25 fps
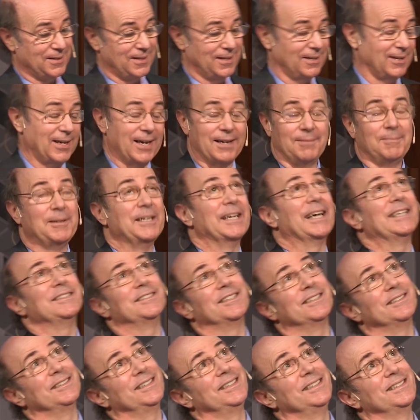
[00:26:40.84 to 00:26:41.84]
I mean,
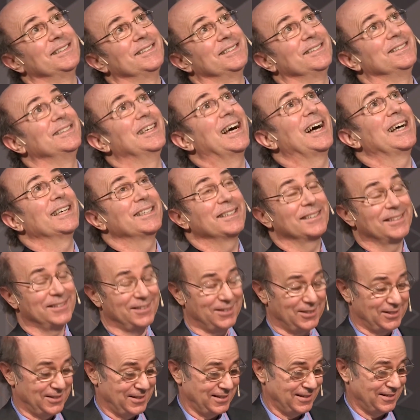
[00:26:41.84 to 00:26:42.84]
is
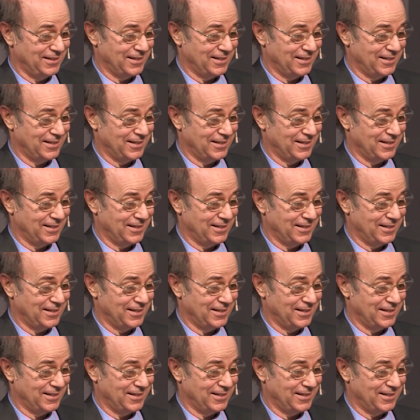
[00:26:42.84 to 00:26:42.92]
not